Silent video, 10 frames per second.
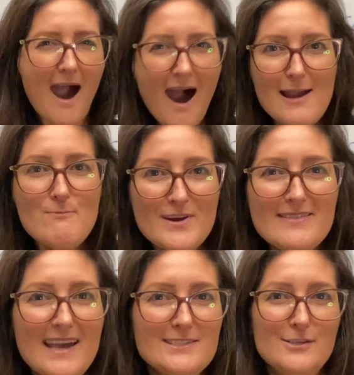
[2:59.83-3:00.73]
I bring
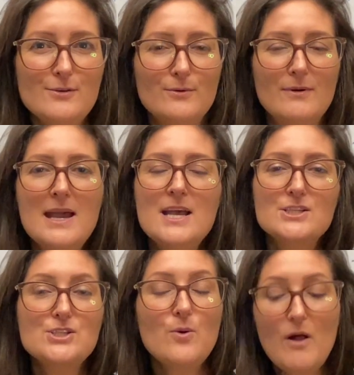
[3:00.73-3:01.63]
that too.
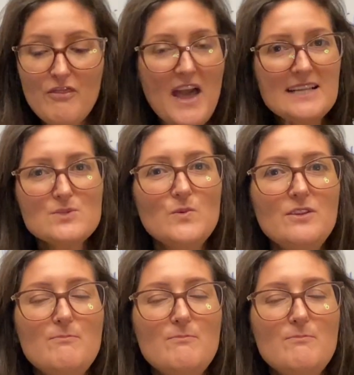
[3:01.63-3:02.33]
So that's one of the